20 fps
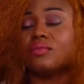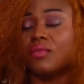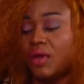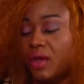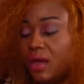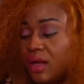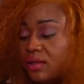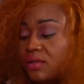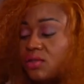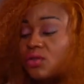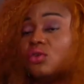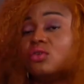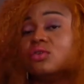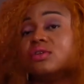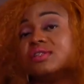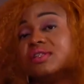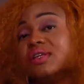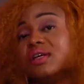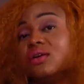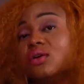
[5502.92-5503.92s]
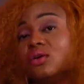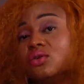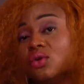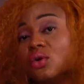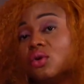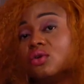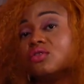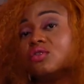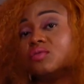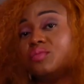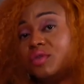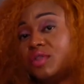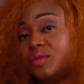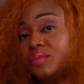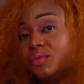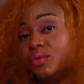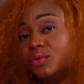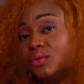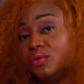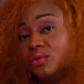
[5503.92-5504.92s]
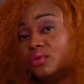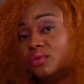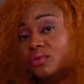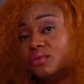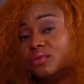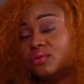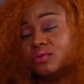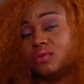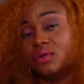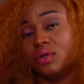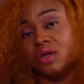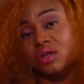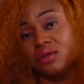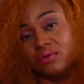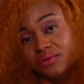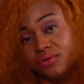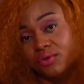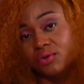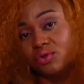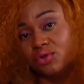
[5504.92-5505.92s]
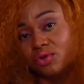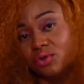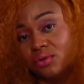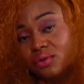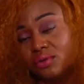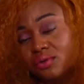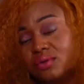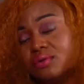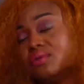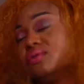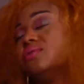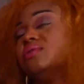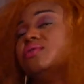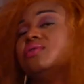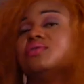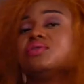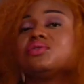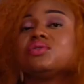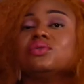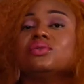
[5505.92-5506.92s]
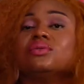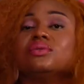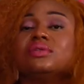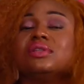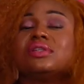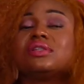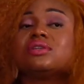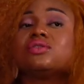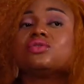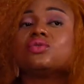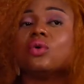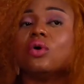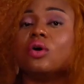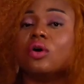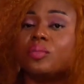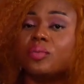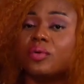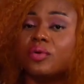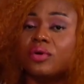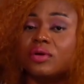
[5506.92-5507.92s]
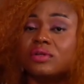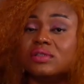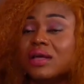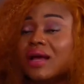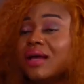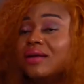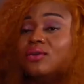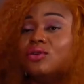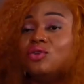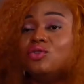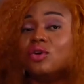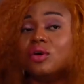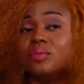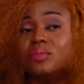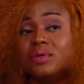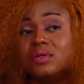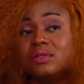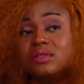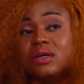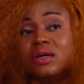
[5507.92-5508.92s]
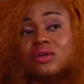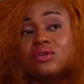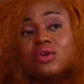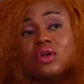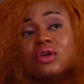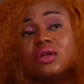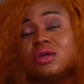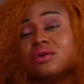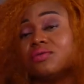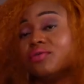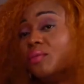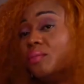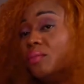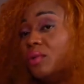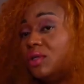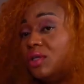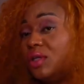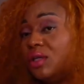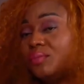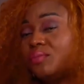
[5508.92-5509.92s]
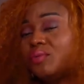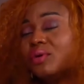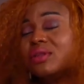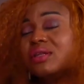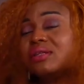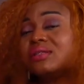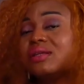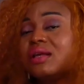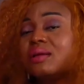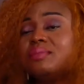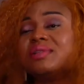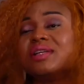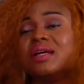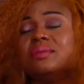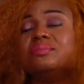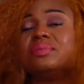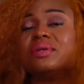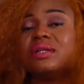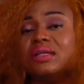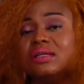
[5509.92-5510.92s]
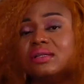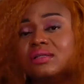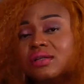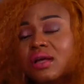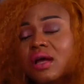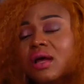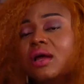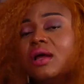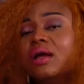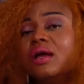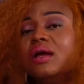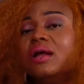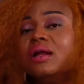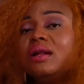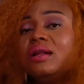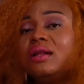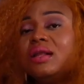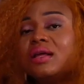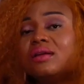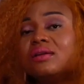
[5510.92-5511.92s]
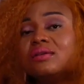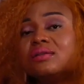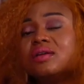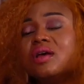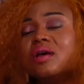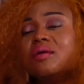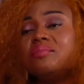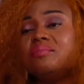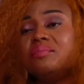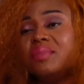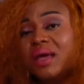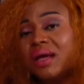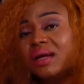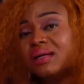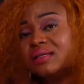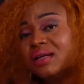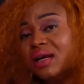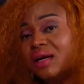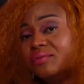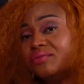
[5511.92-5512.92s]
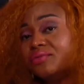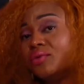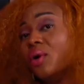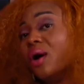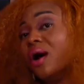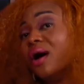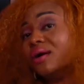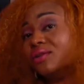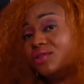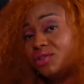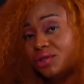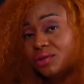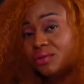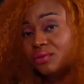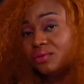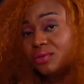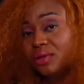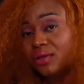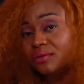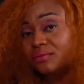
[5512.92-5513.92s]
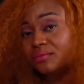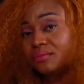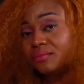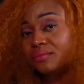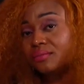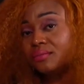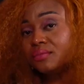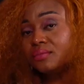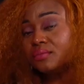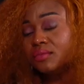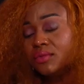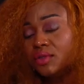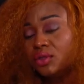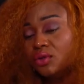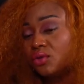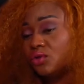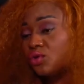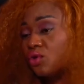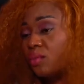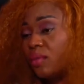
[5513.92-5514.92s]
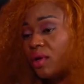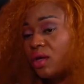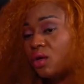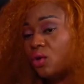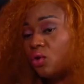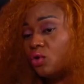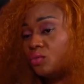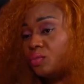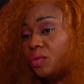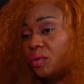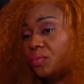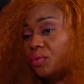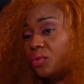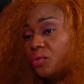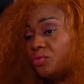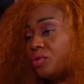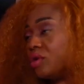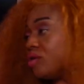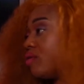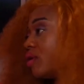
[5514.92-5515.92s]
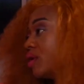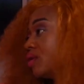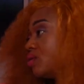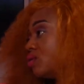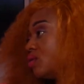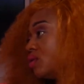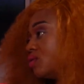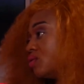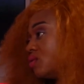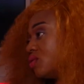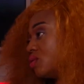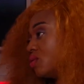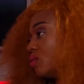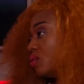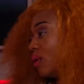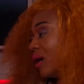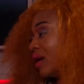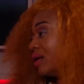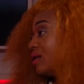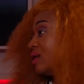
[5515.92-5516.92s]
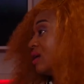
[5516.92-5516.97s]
it's going to tell on other people in future. So this is to all parents. I know you are busy. I know you're looking for money, but at the same time, please let us make time for our children. You know, so many old people regret today to say, oh, I didn't